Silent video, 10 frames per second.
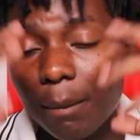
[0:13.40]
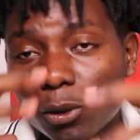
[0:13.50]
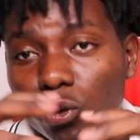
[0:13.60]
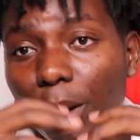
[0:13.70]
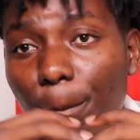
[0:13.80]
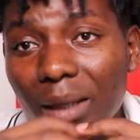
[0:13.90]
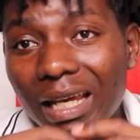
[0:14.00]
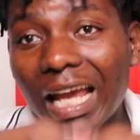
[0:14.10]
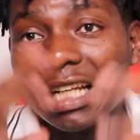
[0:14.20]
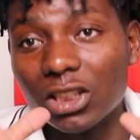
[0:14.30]
between
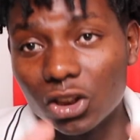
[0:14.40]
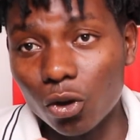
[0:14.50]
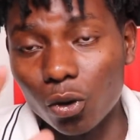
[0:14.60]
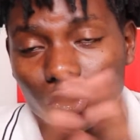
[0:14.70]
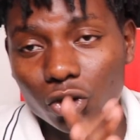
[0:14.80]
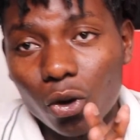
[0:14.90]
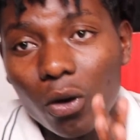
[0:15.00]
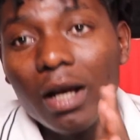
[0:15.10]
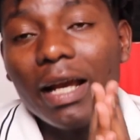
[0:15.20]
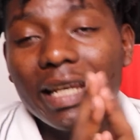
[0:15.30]
me and you.
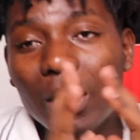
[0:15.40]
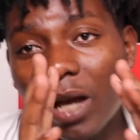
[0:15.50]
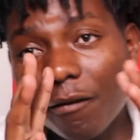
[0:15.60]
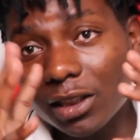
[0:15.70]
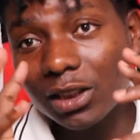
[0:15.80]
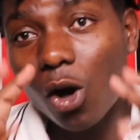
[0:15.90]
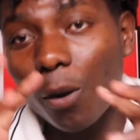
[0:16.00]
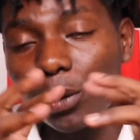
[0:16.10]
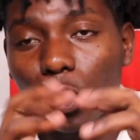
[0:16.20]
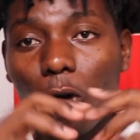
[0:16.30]
So here we have a
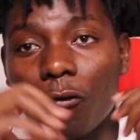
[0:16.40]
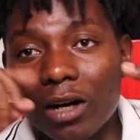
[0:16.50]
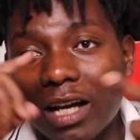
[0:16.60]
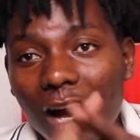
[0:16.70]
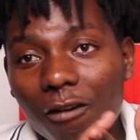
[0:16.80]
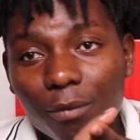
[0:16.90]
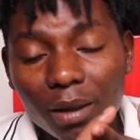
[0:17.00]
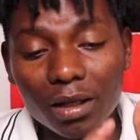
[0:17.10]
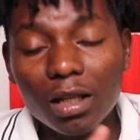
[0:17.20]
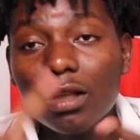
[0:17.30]
topic of a
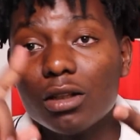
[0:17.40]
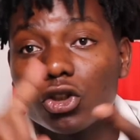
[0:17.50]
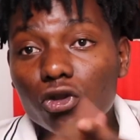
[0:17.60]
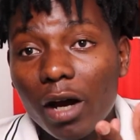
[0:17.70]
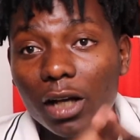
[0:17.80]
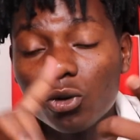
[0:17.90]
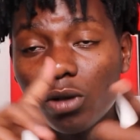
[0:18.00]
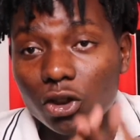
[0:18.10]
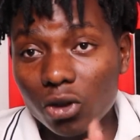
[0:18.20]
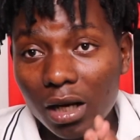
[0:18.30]
government trying to
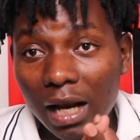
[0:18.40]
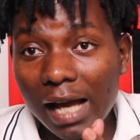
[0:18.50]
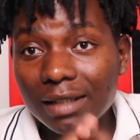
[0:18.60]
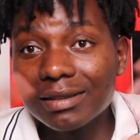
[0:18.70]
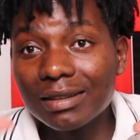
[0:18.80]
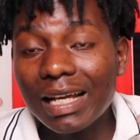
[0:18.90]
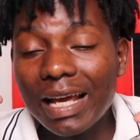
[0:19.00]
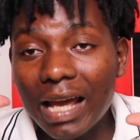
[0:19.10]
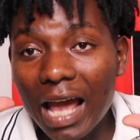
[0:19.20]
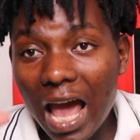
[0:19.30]
nationalize
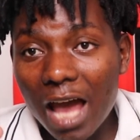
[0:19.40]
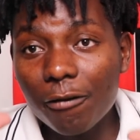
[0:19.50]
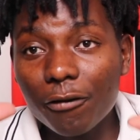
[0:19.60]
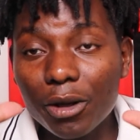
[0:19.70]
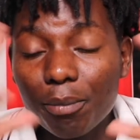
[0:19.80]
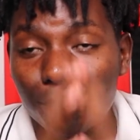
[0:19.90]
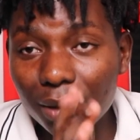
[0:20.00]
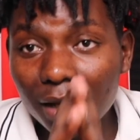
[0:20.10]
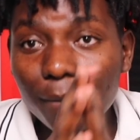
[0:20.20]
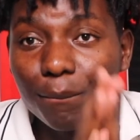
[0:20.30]
every
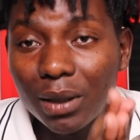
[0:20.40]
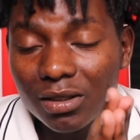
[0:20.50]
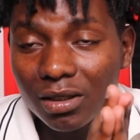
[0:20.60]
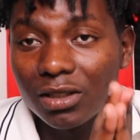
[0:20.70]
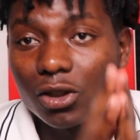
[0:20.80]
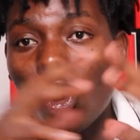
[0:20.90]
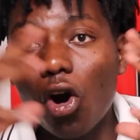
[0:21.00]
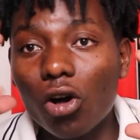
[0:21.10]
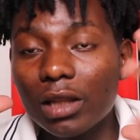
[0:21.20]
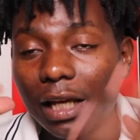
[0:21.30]
big business,
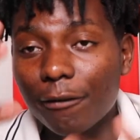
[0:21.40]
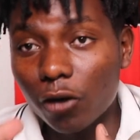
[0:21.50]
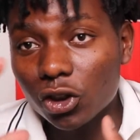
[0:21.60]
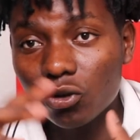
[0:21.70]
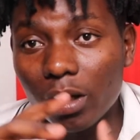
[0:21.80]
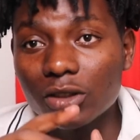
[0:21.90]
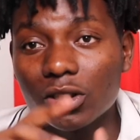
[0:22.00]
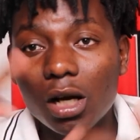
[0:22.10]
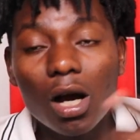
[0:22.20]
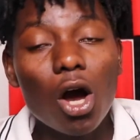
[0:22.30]
all the
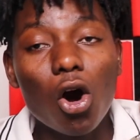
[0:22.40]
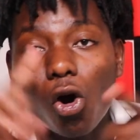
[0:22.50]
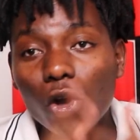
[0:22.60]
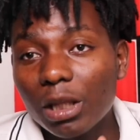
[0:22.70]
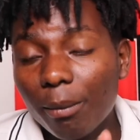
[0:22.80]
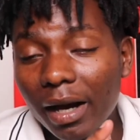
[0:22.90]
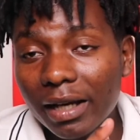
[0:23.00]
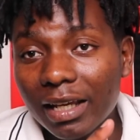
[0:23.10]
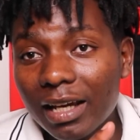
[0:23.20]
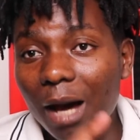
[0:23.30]
infrastructure, all the
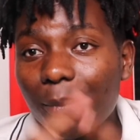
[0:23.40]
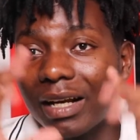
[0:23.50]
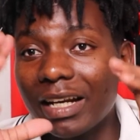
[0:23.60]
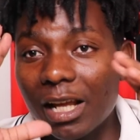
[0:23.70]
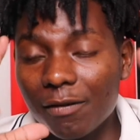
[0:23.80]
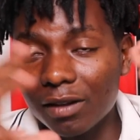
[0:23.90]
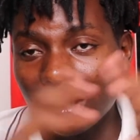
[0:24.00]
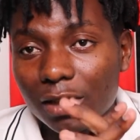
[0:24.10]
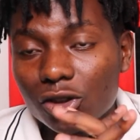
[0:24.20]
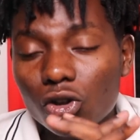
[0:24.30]
mining company and
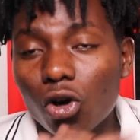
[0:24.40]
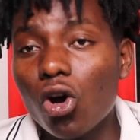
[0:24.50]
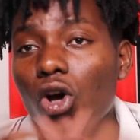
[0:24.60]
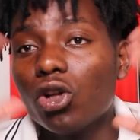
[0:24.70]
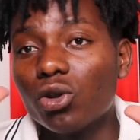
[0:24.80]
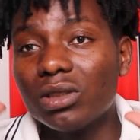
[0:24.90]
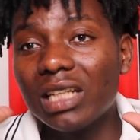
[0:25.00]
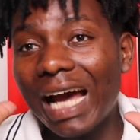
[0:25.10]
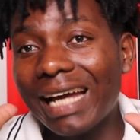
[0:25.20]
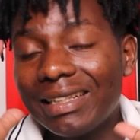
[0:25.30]
everything. So
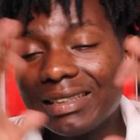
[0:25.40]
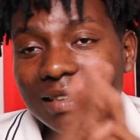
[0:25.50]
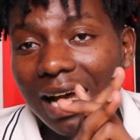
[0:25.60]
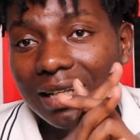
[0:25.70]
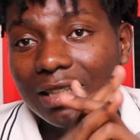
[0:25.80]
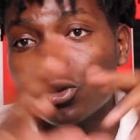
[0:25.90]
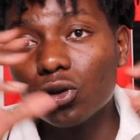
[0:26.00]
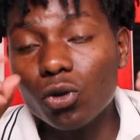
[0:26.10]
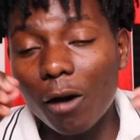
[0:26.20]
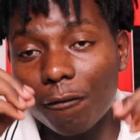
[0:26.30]
today I decided to
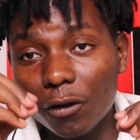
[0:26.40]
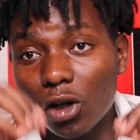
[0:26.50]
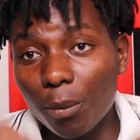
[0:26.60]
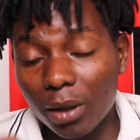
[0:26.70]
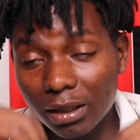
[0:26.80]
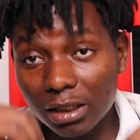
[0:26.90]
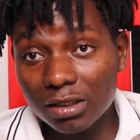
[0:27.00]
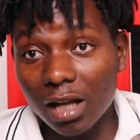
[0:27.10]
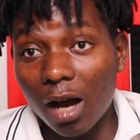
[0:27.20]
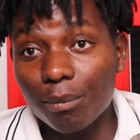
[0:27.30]
do a video about
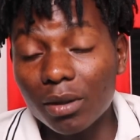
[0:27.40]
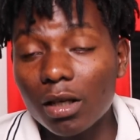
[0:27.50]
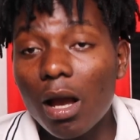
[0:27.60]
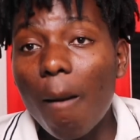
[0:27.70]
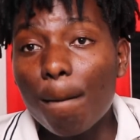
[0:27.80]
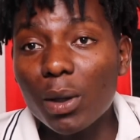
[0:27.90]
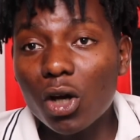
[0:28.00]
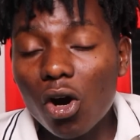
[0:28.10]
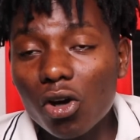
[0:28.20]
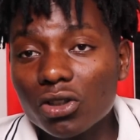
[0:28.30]
this topic
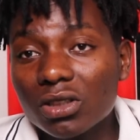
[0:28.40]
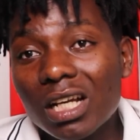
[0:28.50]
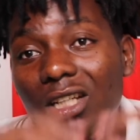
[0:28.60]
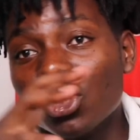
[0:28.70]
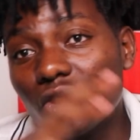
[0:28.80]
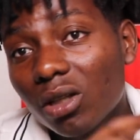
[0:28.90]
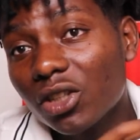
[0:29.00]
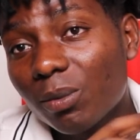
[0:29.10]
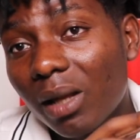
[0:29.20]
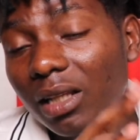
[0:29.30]
because
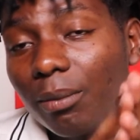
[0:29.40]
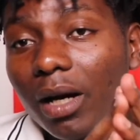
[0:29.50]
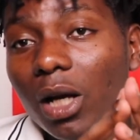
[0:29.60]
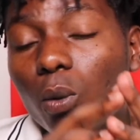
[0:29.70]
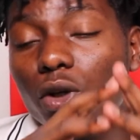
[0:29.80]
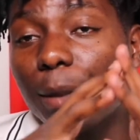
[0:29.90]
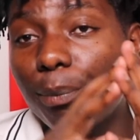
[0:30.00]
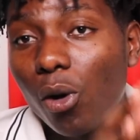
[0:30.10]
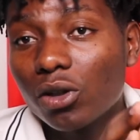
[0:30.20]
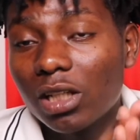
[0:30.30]
Julius Malema, he
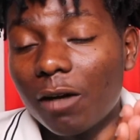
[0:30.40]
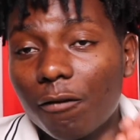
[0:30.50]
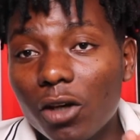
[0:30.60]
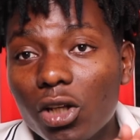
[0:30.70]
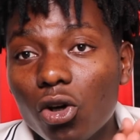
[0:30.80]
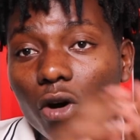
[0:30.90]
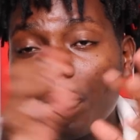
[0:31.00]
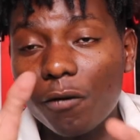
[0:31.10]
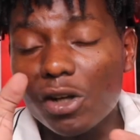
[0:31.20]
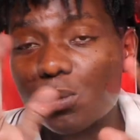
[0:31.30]
posted a video
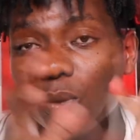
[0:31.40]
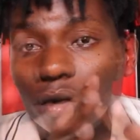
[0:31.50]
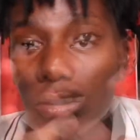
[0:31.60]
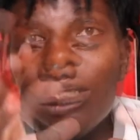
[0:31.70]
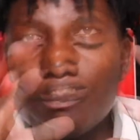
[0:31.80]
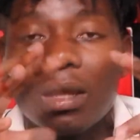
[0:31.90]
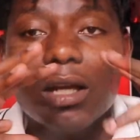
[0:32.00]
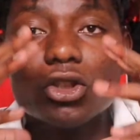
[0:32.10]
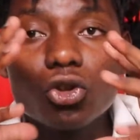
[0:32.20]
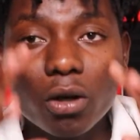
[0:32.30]
on Facebook
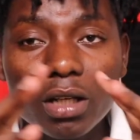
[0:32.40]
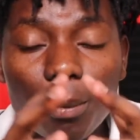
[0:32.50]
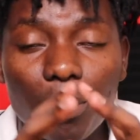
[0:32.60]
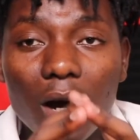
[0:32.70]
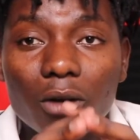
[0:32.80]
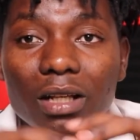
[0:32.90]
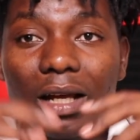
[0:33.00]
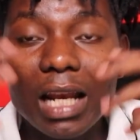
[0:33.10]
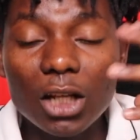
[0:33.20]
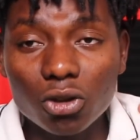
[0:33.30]
talking
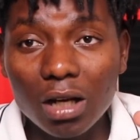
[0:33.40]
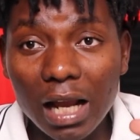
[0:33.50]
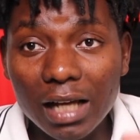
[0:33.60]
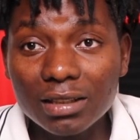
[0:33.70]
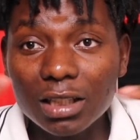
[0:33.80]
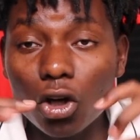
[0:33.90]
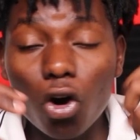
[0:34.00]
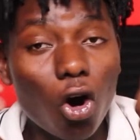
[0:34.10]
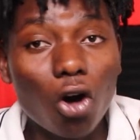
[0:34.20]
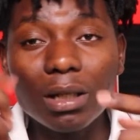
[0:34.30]
about nationalizing
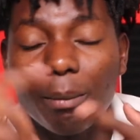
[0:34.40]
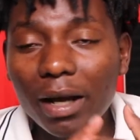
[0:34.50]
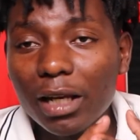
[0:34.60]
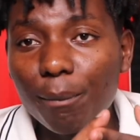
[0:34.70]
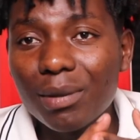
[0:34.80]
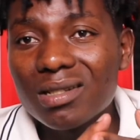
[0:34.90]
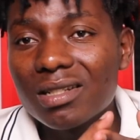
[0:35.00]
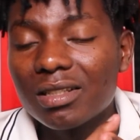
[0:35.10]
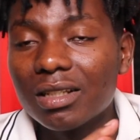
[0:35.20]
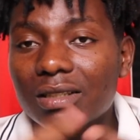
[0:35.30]
all the mining
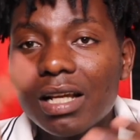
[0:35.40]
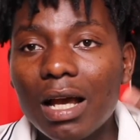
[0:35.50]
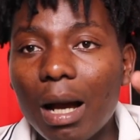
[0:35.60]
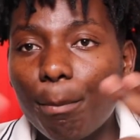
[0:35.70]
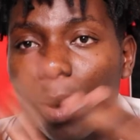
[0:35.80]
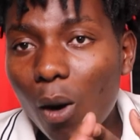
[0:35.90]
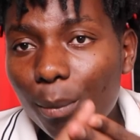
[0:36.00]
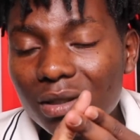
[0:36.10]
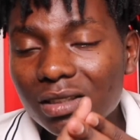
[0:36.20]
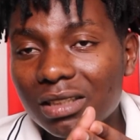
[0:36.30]
businesses, power
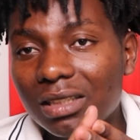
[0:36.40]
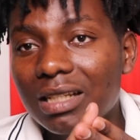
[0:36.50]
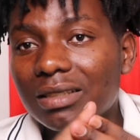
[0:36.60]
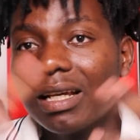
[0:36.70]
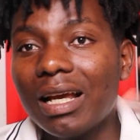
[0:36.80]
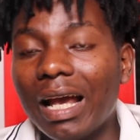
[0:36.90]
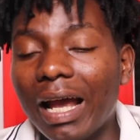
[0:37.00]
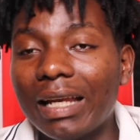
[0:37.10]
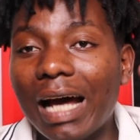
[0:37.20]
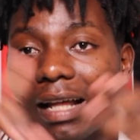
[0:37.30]
businesses,
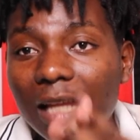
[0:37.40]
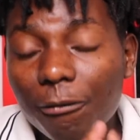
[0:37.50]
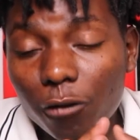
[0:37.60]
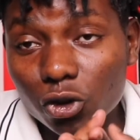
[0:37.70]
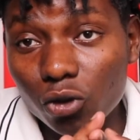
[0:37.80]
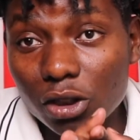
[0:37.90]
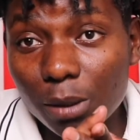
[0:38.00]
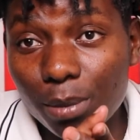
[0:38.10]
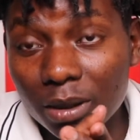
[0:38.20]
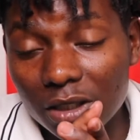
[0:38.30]
and other infrastructure
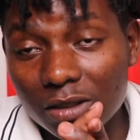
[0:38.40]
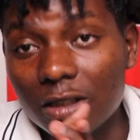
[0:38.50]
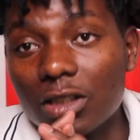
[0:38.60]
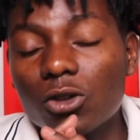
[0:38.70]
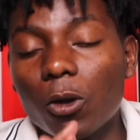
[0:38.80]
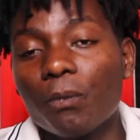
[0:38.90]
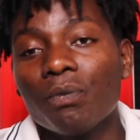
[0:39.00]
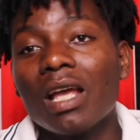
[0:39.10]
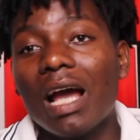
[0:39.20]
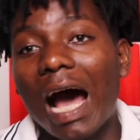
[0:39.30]
businesses. So
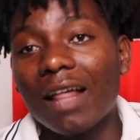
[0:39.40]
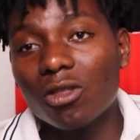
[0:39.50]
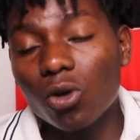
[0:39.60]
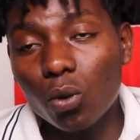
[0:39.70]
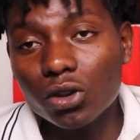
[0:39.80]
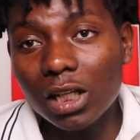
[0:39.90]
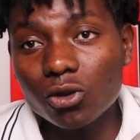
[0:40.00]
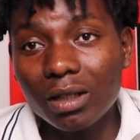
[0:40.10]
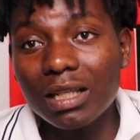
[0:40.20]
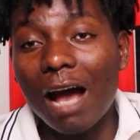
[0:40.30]
I thought it was
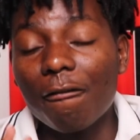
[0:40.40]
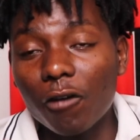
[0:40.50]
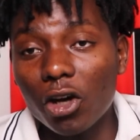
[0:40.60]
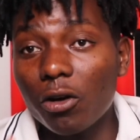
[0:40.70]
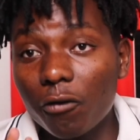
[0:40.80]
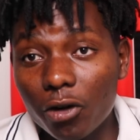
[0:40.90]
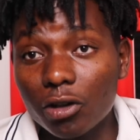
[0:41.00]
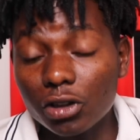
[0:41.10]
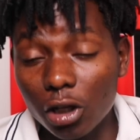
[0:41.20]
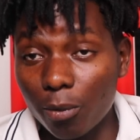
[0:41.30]
actually a very,
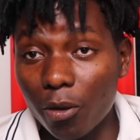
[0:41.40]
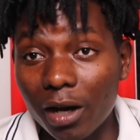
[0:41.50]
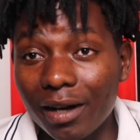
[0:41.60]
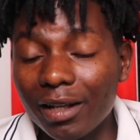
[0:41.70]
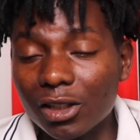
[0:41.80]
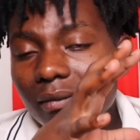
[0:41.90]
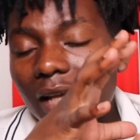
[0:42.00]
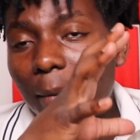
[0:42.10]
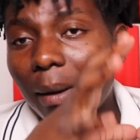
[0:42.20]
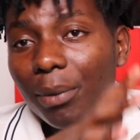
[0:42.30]
very terrible idea.
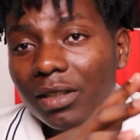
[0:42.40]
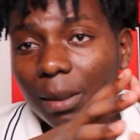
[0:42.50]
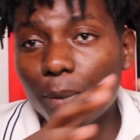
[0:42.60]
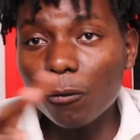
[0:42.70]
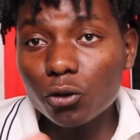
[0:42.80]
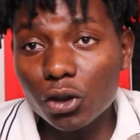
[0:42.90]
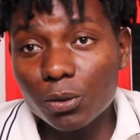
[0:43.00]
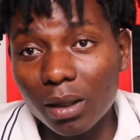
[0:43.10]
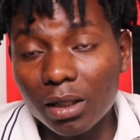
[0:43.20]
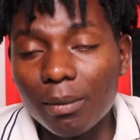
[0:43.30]
I'm a big supporter of Julius
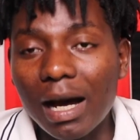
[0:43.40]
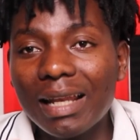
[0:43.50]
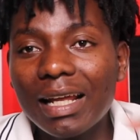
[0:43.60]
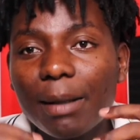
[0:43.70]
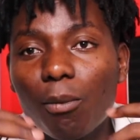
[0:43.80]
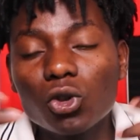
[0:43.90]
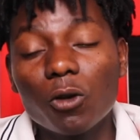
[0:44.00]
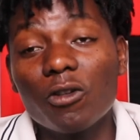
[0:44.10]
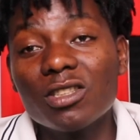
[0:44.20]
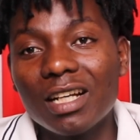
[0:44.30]
Malema. I like most
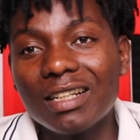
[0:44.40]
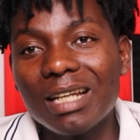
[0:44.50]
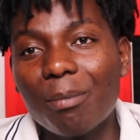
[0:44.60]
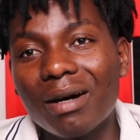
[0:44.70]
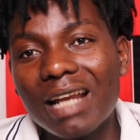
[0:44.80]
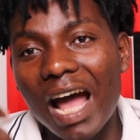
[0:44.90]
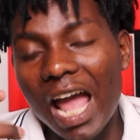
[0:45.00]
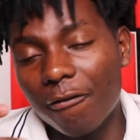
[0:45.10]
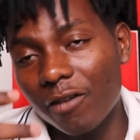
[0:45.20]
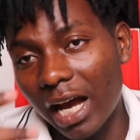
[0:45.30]
of his idea, but not every